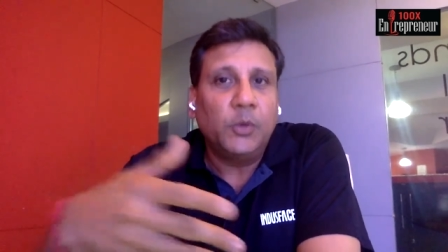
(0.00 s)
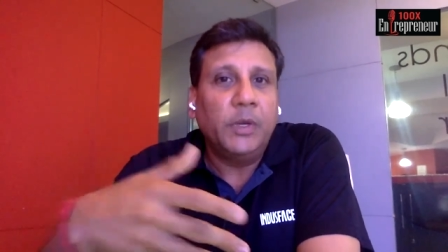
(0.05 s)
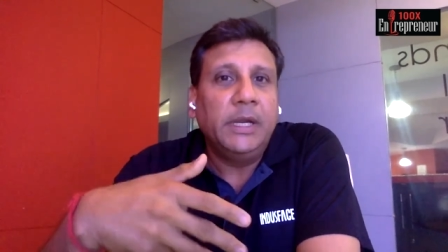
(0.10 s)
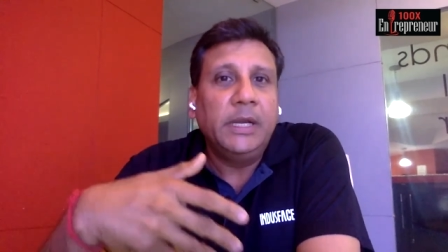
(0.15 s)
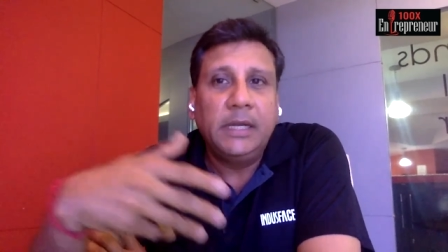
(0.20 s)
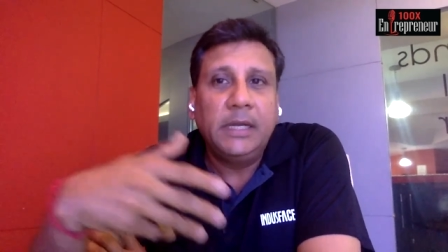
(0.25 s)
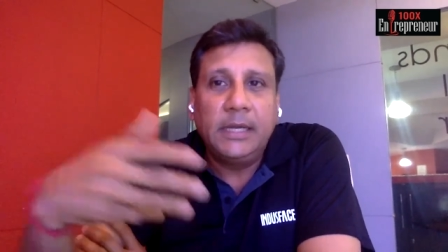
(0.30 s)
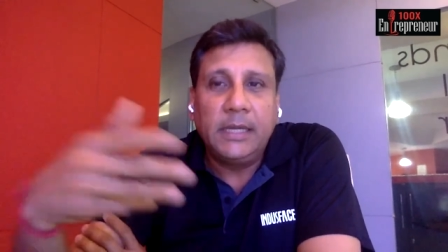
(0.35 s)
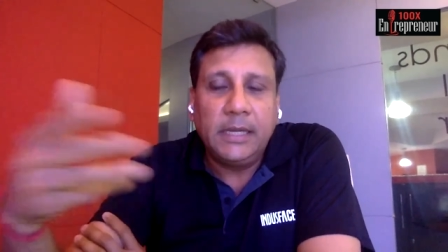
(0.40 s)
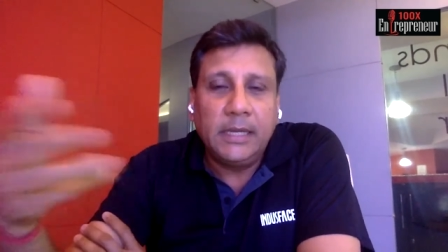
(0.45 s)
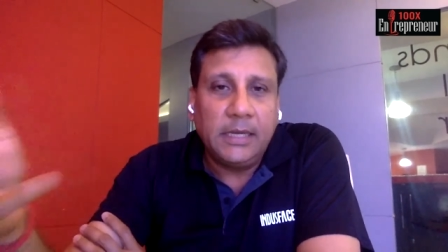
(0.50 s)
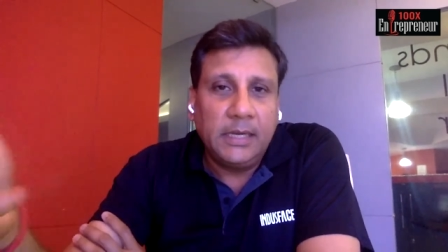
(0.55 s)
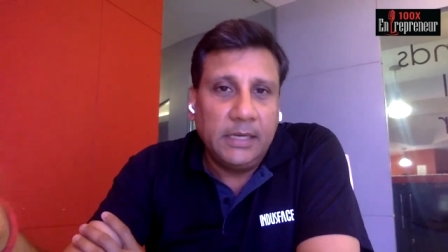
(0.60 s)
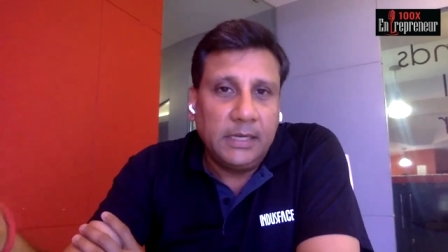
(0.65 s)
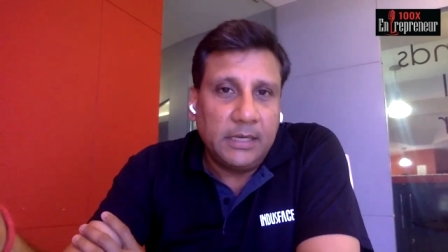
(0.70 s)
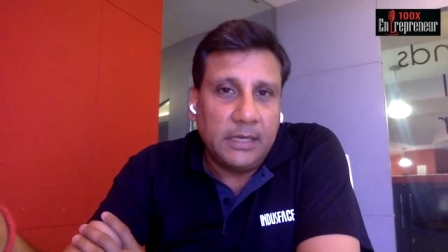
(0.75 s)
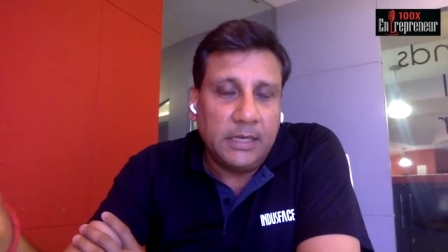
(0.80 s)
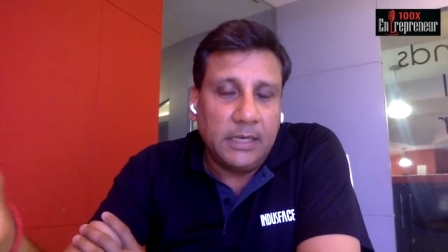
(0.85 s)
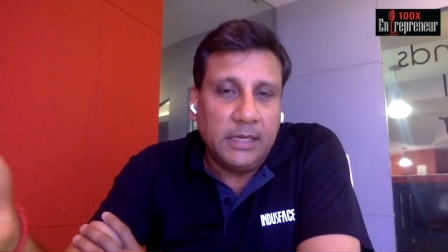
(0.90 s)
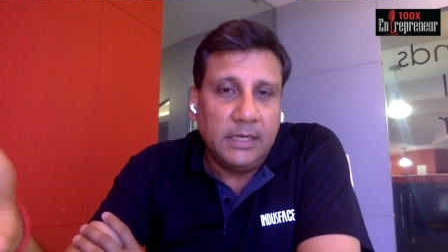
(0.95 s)
to
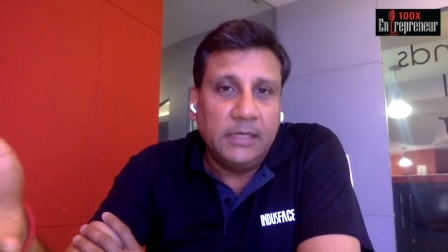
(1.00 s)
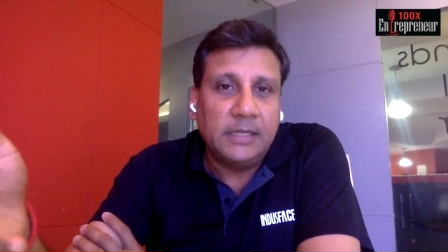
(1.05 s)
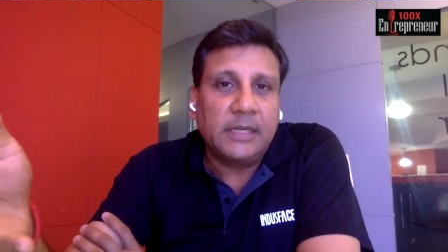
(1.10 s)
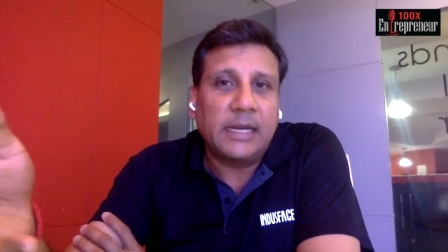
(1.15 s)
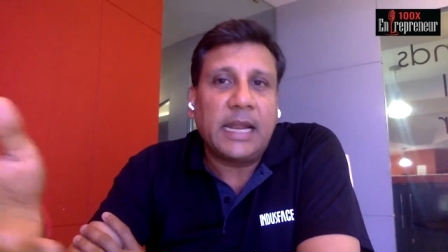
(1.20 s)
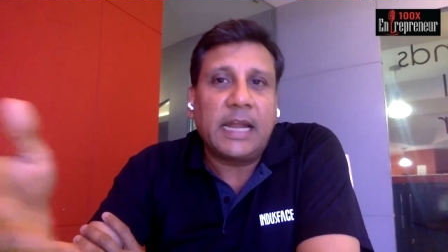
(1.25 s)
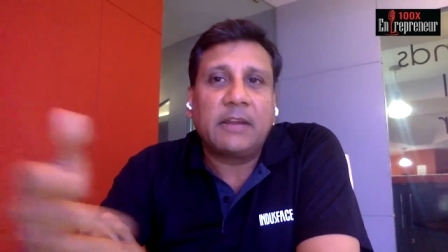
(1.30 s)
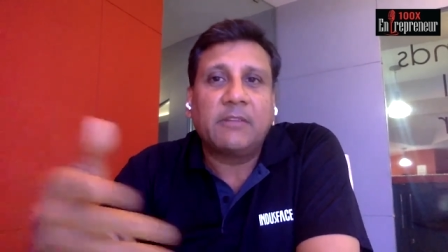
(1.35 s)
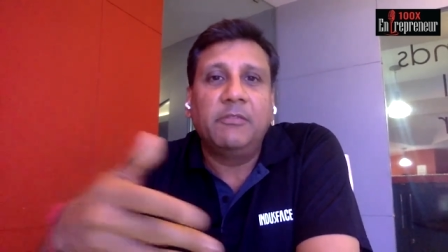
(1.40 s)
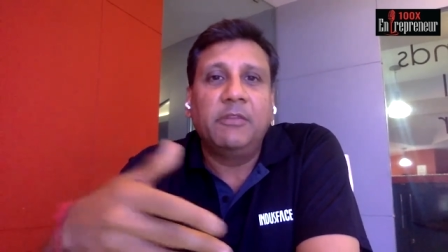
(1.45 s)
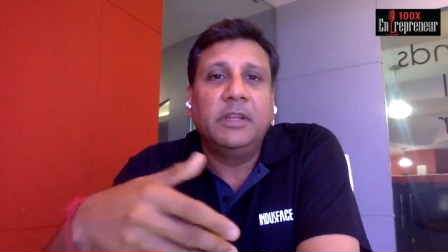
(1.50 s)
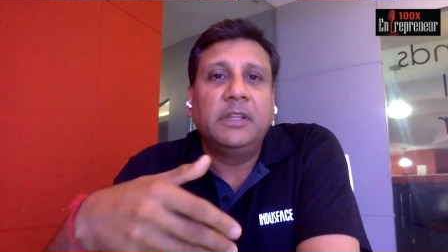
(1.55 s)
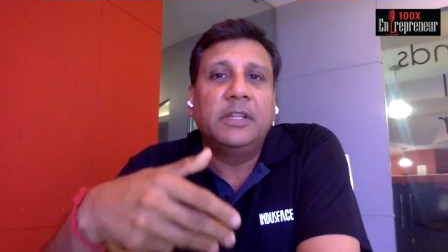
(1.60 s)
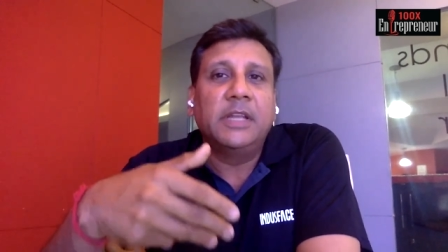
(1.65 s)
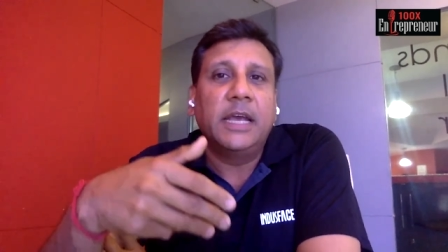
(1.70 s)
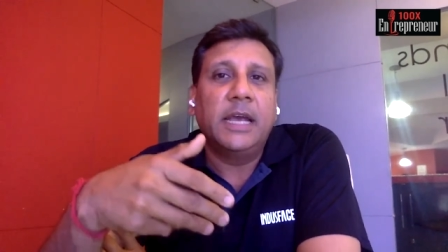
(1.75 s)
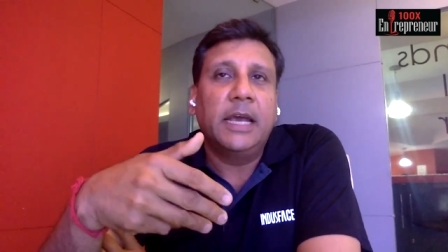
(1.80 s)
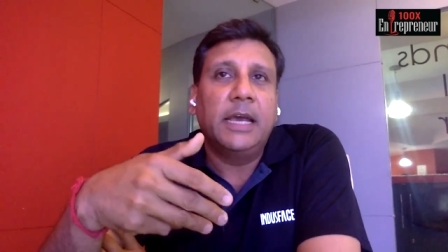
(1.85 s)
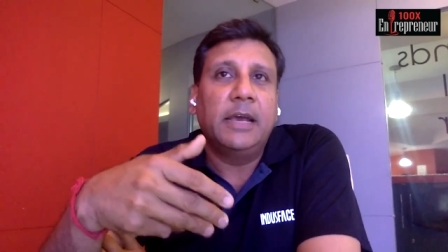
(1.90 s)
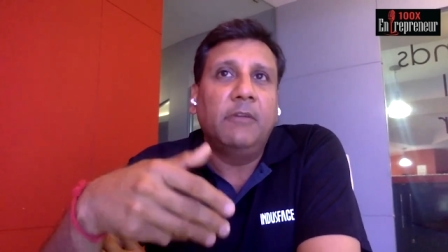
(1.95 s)
interact
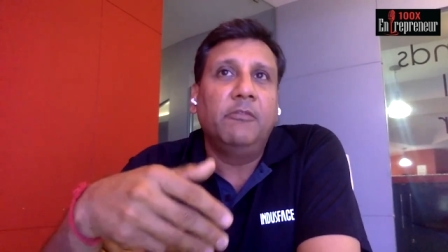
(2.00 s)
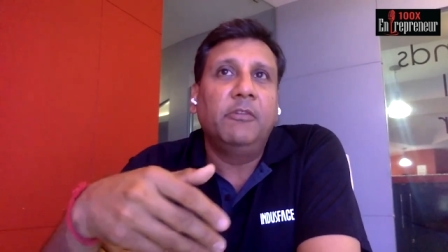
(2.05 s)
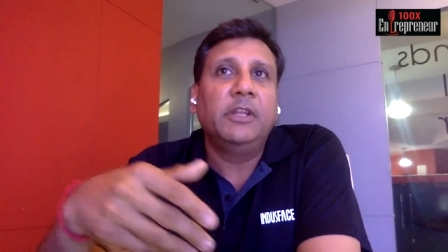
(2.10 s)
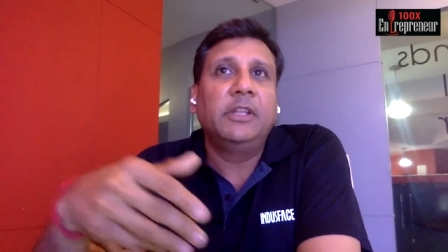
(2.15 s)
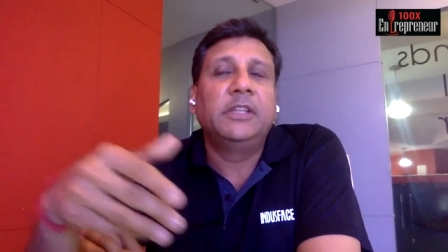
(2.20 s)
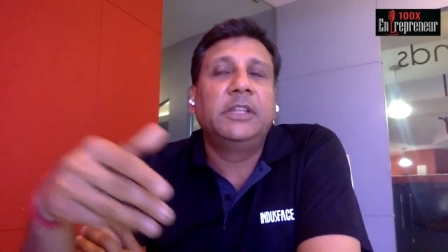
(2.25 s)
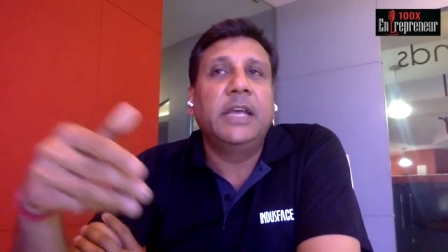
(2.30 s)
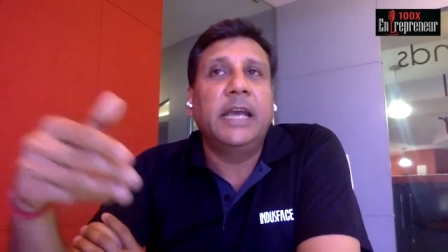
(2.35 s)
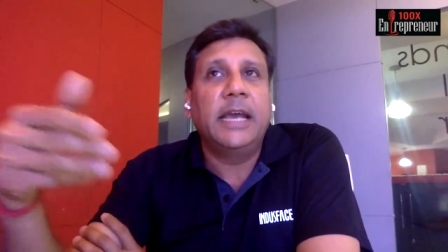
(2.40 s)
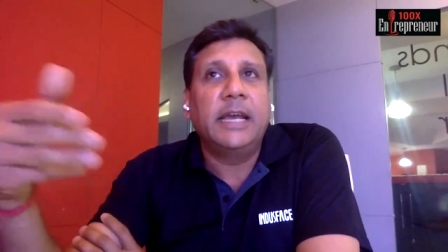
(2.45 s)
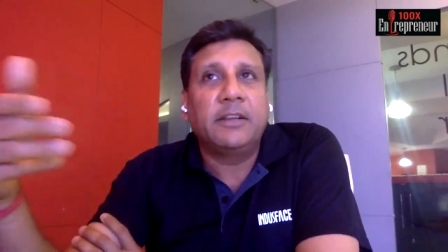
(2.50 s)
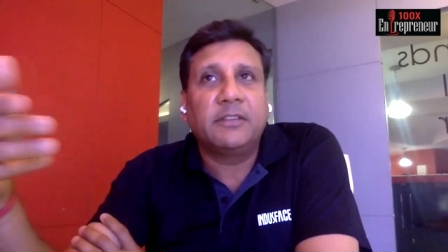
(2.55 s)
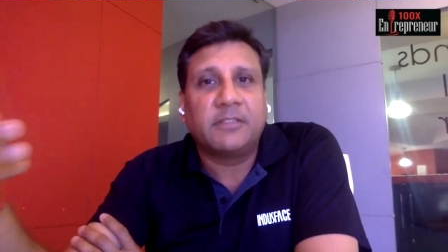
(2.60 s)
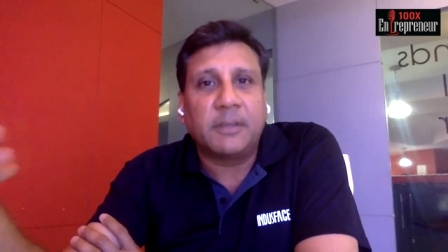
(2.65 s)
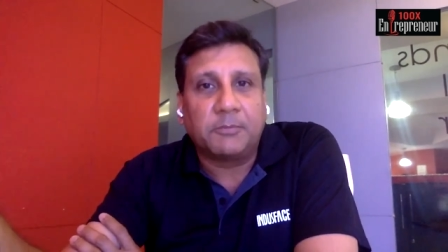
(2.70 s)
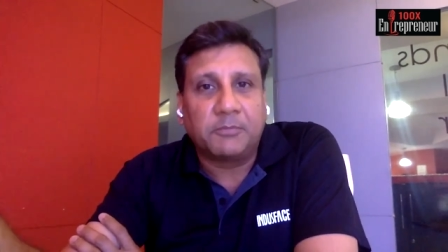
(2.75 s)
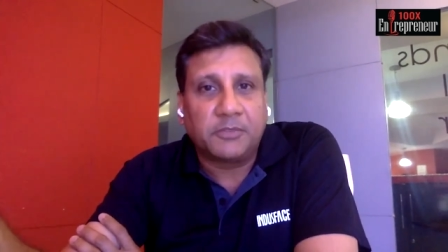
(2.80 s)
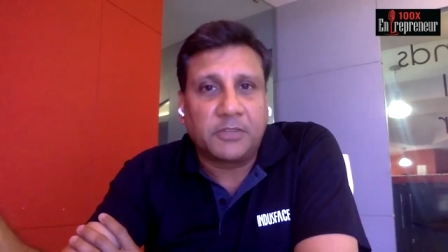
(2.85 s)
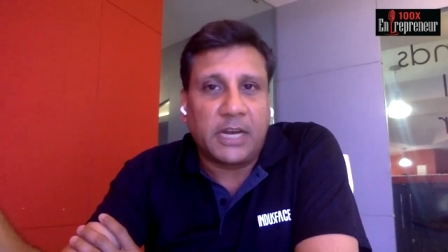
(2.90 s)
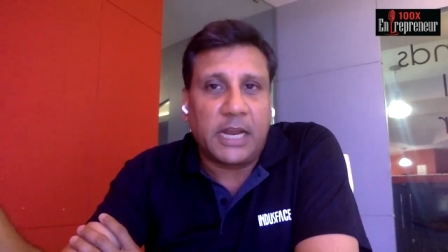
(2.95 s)
with their
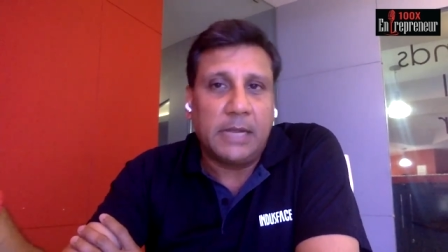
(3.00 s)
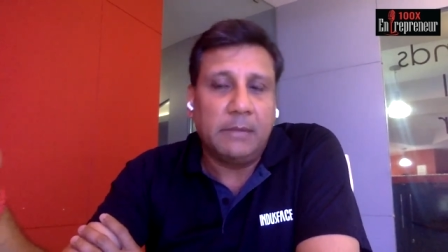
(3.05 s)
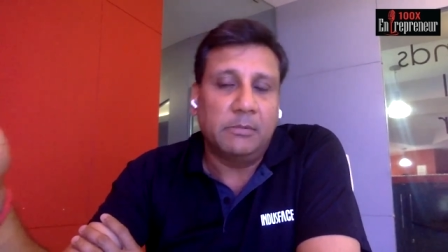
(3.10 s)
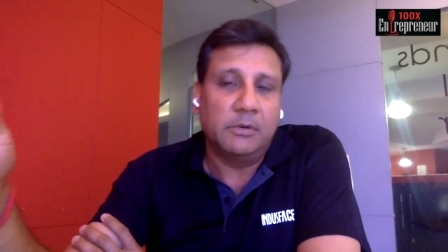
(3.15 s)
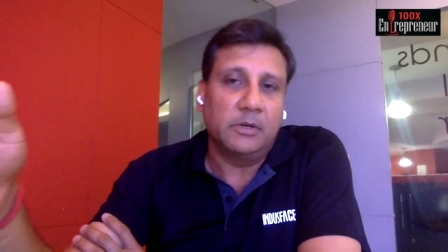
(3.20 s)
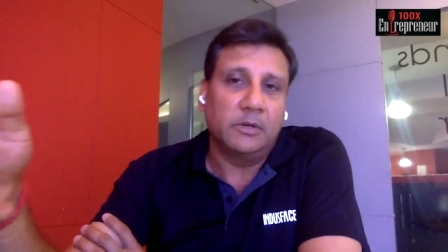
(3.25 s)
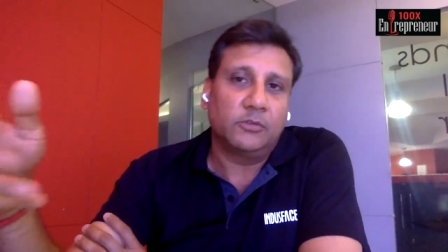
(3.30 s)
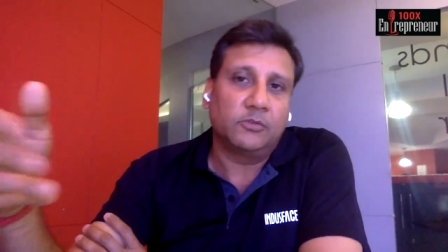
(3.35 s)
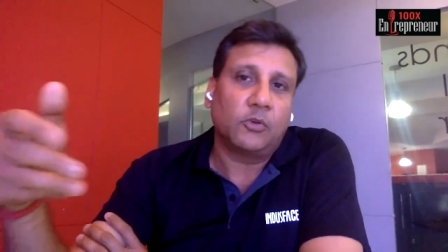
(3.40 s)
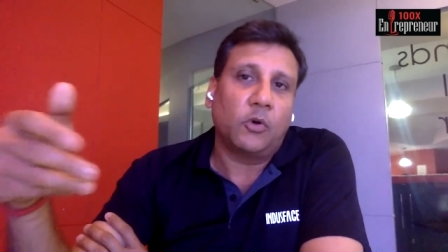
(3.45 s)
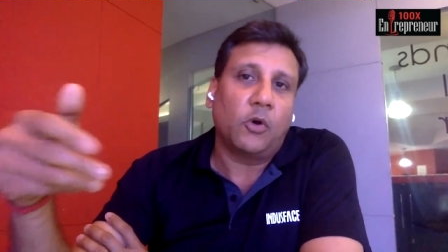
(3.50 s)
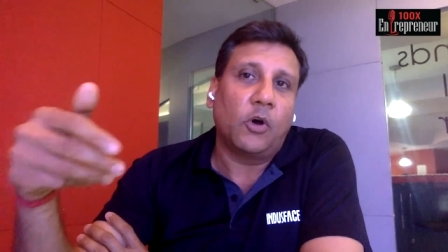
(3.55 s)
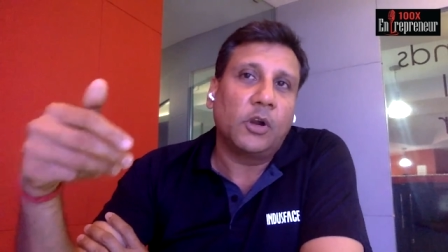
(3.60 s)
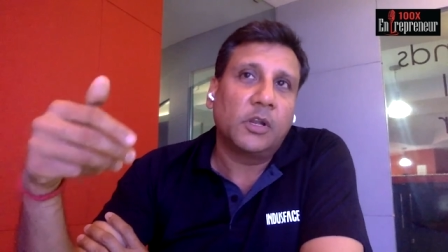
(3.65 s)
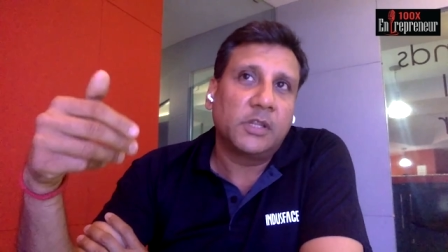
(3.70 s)
subscribers